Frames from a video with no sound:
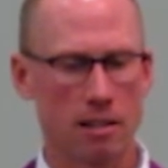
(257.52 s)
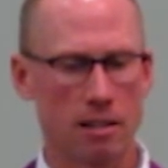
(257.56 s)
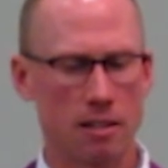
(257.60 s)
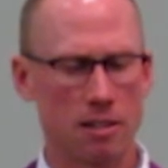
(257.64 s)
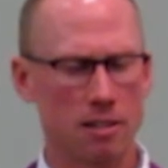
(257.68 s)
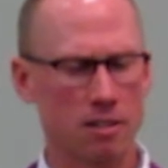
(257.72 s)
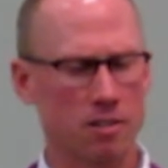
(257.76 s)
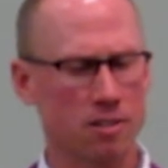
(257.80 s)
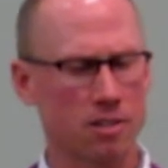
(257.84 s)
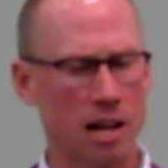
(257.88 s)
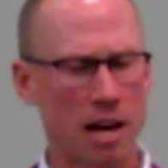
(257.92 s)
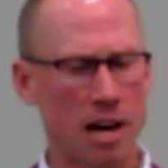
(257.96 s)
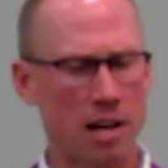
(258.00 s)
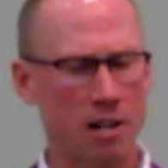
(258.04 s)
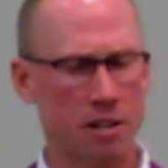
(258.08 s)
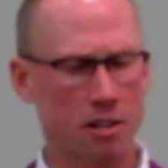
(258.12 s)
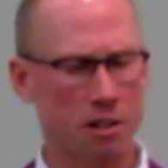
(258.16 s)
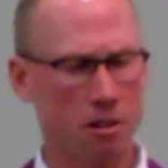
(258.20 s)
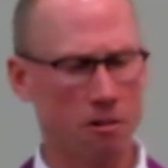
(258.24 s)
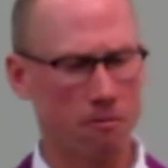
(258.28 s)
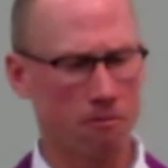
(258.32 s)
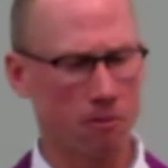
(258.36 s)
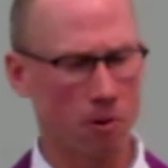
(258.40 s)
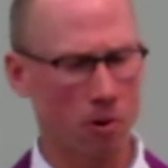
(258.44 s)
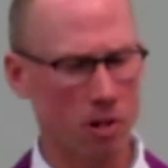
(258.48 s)
At the sound
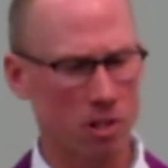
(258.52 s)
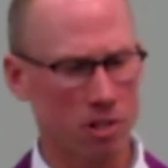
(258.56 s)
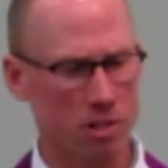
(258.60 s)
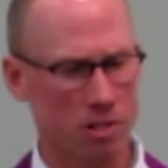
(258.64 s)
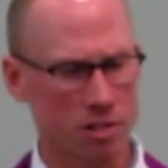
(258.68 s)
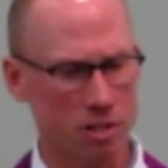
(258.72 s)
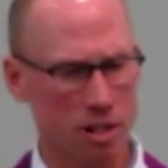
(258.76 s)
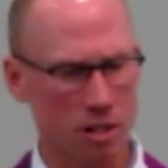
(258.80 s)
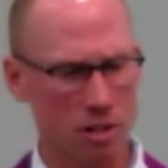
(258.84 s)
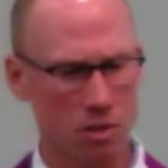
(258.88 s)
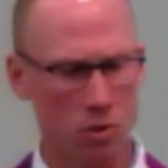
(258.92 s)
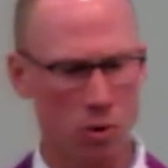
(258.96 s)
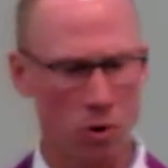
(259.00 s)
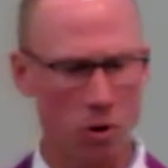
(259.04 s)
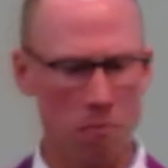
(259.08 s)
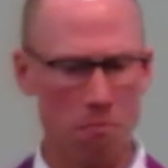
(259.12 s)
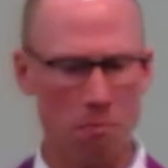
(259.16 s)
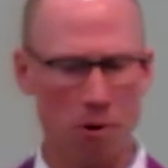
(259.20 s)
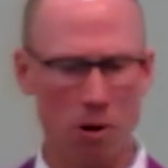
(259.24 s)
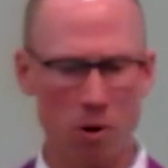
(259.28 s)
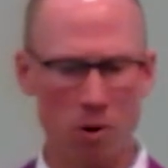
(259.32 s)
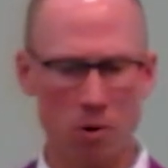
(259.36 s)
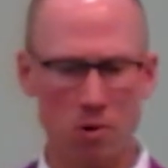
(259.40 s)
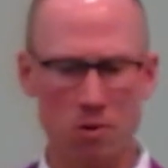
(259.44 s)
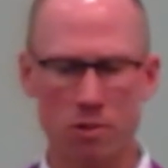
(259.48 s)
of their voices, the
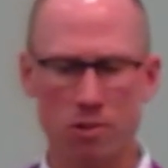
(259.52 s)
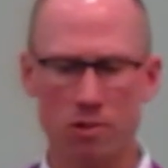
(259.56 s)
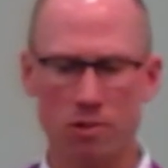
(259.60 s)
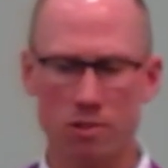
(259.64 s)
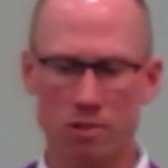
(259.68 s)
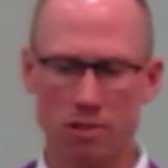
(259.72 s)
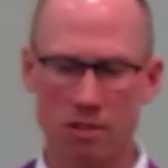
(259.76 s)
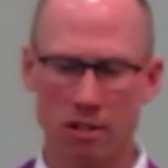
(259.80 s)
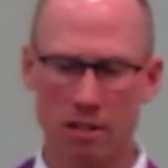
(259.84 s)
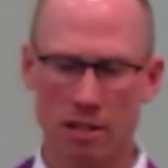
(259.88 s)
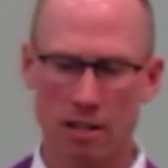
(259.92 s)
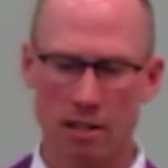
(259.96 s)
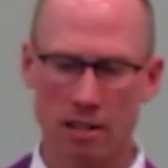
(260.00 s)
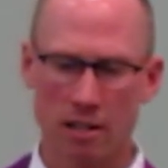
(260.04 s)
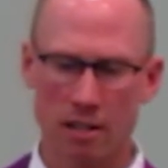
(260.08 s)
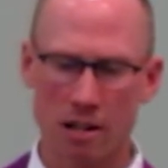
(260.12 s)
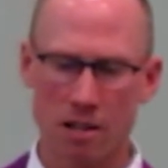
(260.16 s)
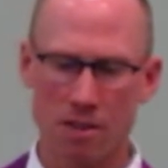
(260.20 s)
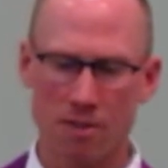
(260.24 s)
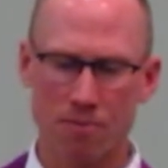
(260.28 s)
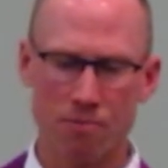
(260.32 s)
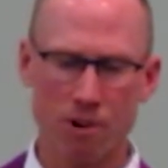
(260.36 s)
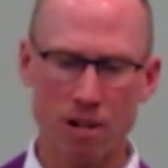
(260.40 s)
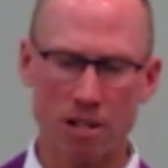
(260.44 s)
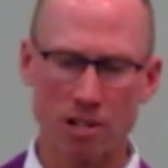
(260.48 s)
doorposts
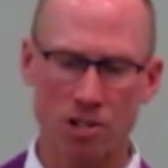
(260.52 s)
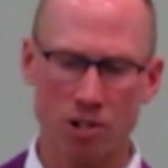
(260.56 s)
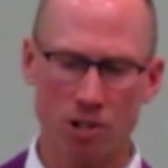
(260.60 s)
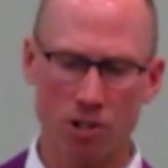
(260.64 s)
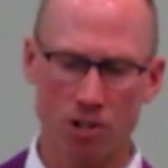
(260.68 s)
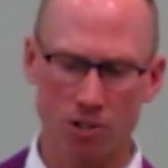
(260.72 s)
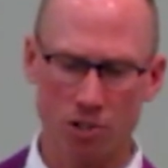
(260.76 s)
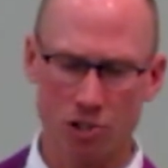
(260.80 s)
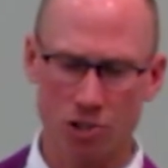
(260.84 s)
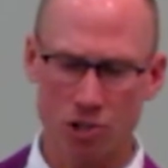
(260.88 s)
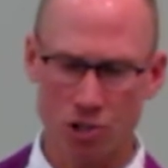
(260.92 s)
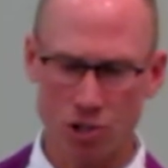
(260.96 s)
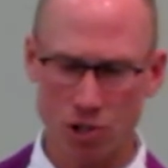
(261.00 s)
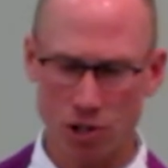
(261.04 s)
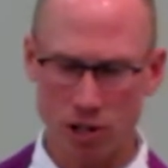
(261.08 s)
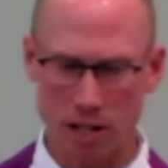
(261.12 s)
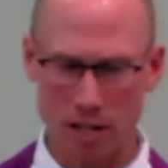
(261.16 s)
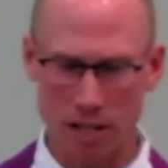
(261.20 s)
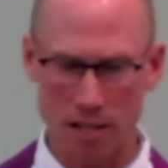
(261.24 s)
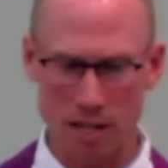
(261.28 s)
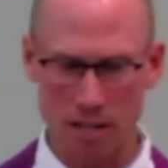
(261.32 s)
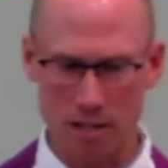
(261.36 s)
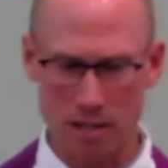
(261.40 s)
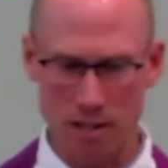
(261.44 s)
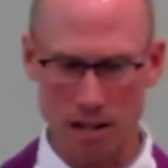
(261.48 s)
and thresholds shook,
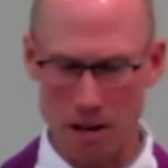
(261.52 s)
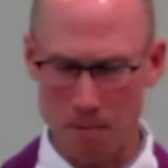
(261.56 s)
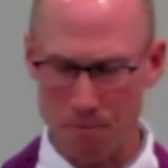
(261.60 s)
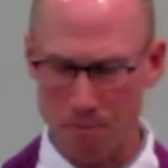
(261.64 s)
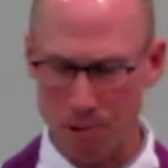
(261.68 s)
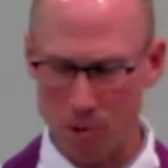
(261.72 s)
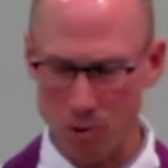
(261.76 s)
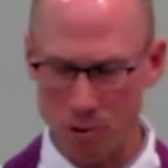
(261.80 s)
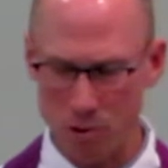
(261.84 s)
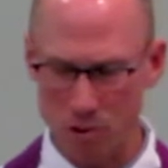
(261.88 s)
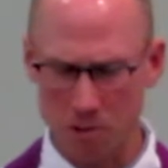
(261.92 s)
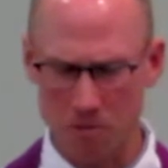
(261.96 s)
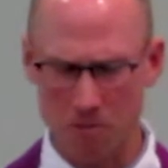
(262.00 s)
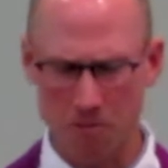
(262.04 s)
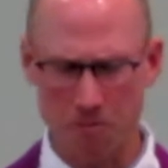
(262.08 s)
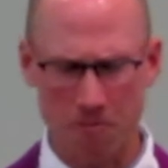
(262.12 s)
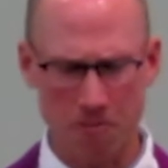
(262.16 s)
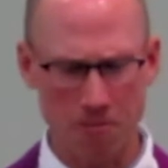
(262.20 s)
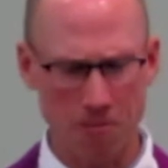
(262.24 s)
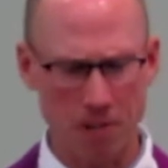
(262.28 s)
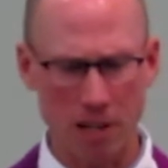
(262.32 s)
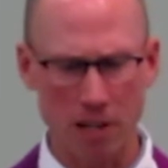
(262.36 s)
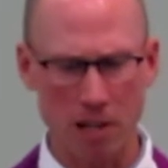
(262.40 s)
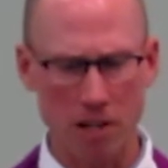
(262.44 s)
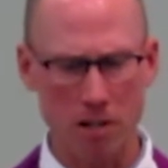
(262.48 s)
and the temple was
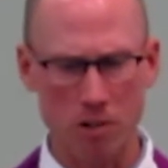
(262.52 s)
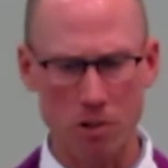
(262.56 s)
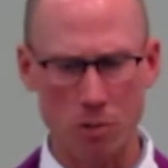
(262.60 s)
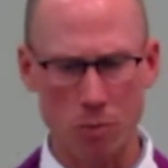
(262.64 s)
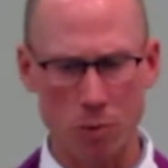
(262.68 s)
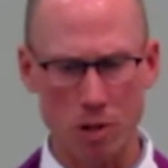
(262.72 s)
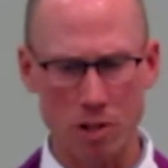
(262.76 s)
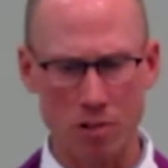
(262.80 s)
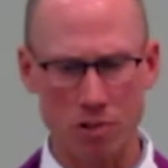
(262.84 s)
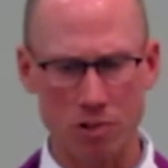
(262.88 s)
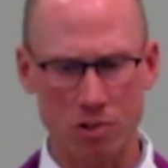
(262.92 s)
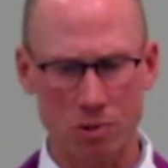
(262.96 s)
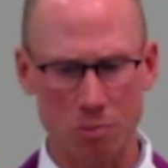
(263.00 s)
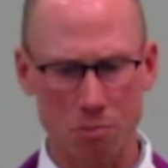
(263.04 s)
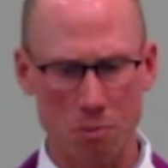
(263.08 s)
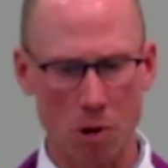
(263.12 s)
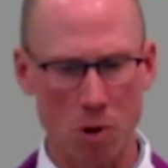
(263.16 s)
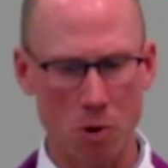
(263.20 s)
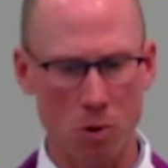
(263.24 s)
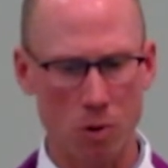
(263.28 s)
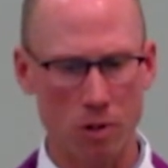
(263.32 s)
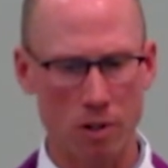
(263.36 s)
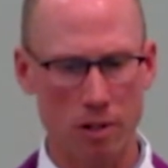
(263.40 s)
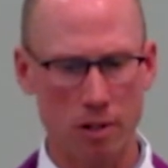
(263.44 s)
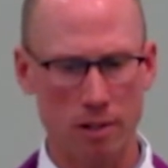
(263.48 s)
filled with
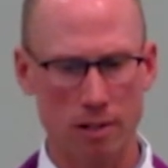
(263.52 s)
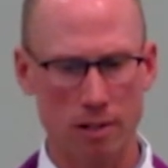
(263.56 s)
smoke.